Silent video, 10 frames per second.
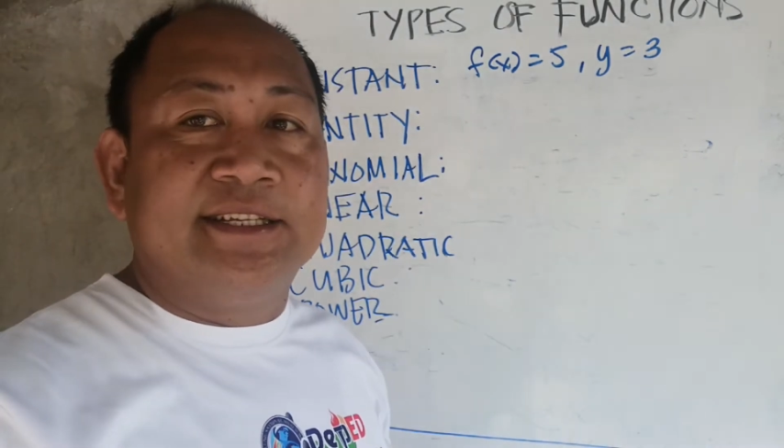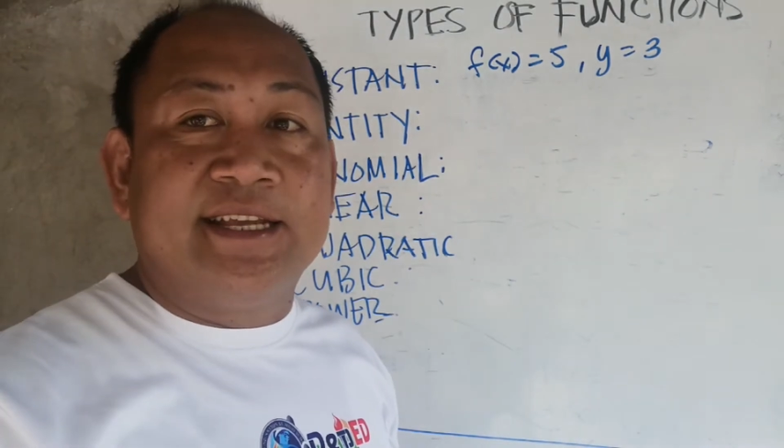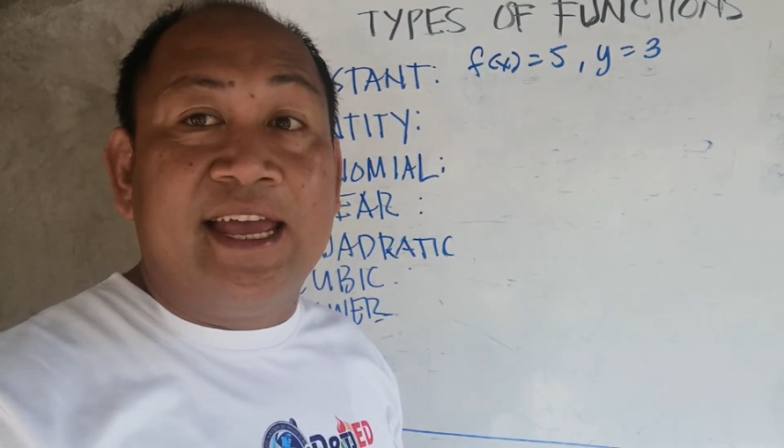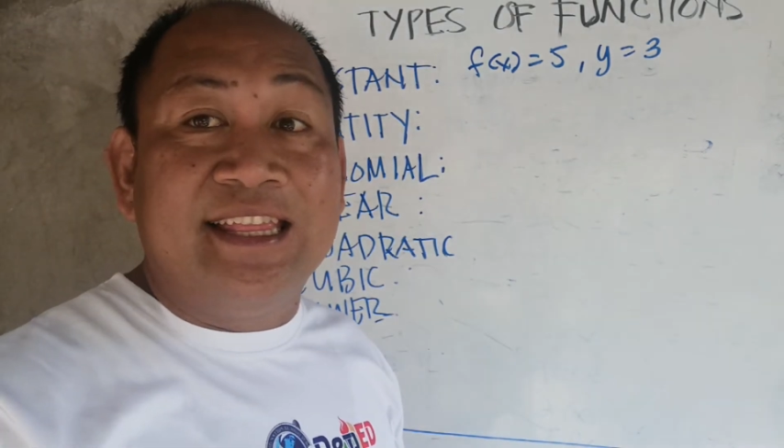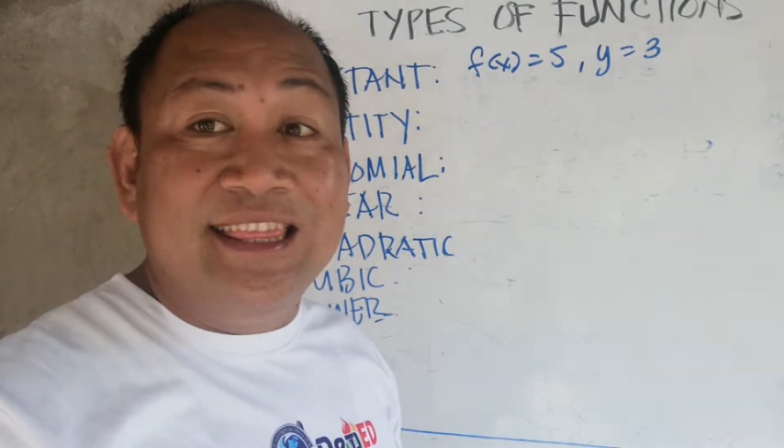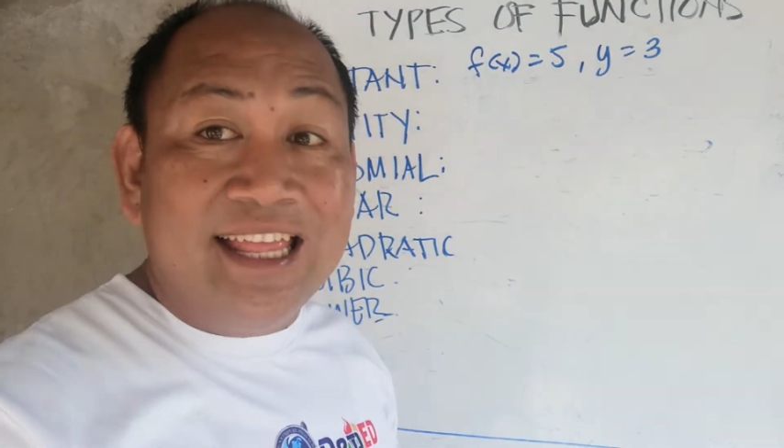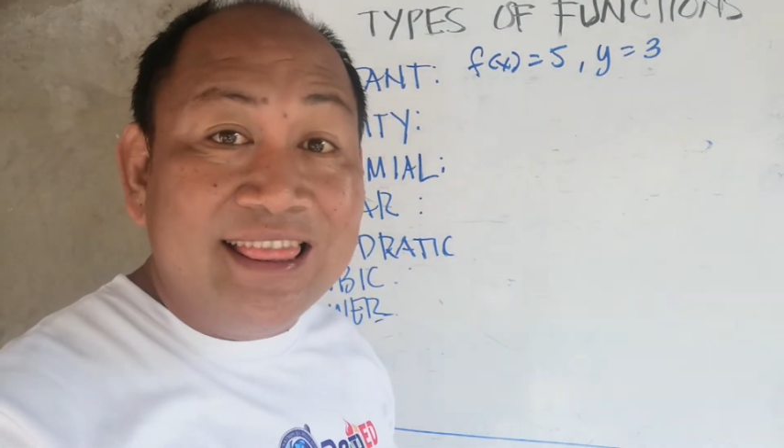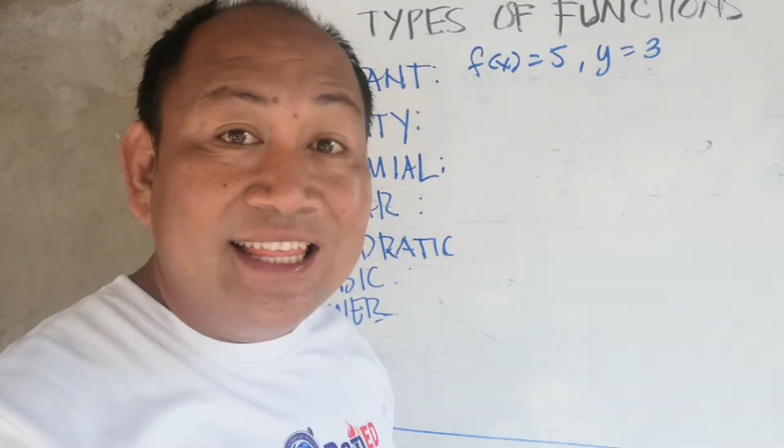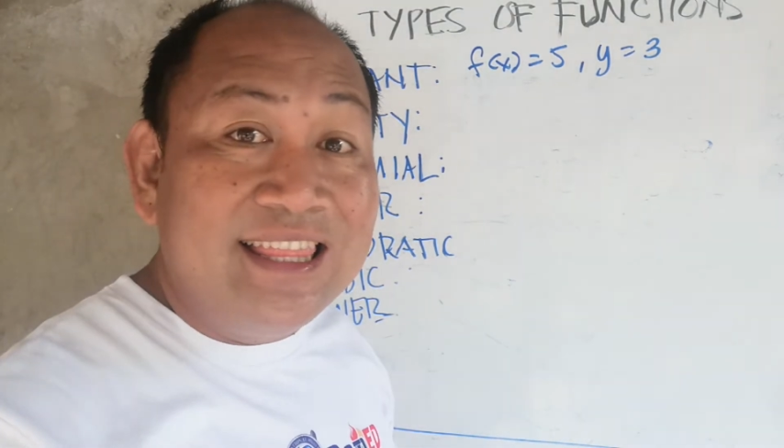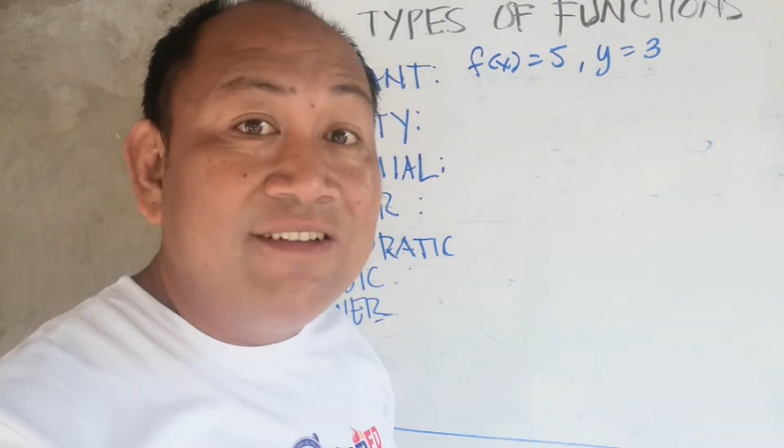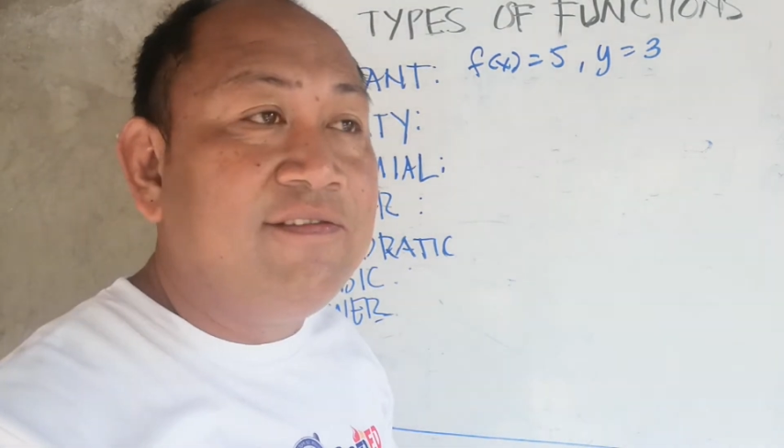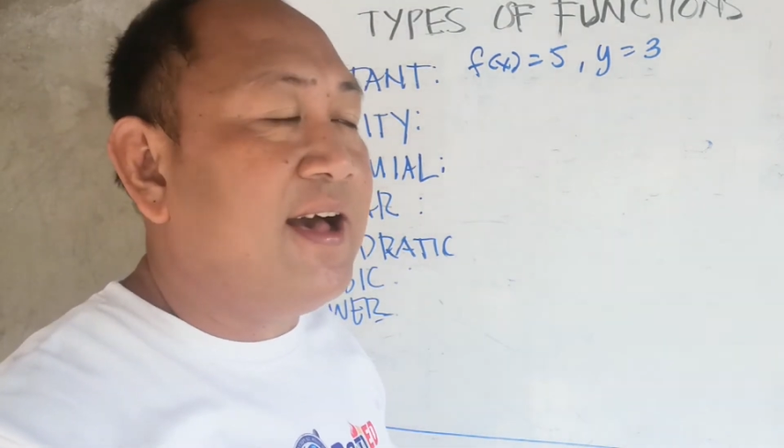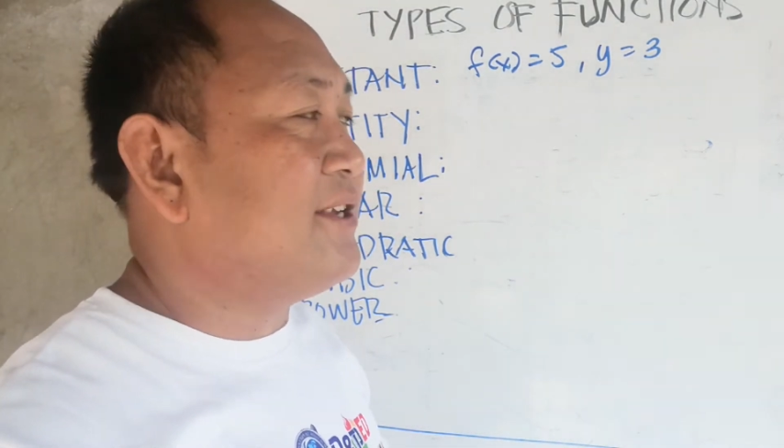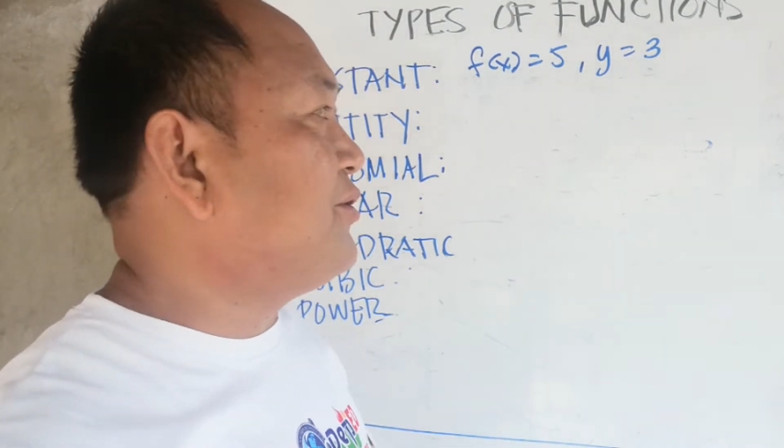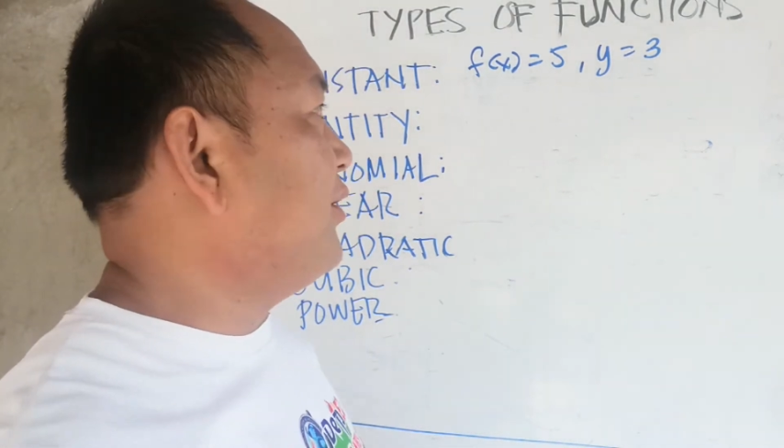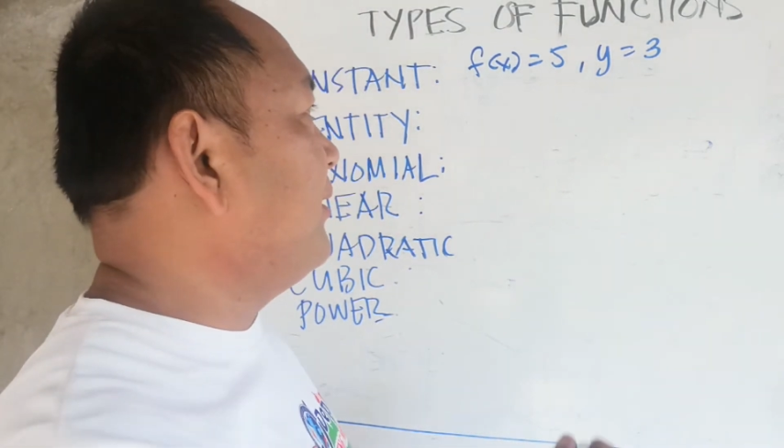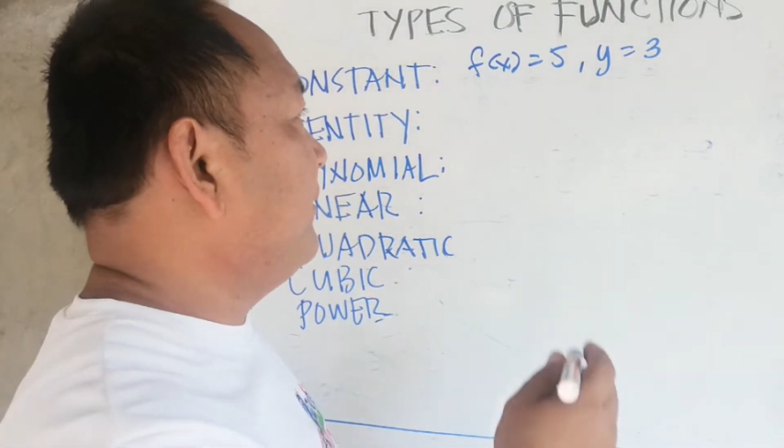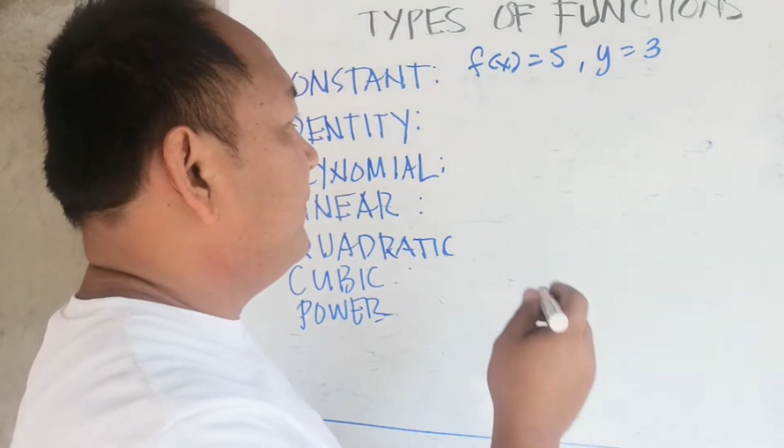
That's identity function.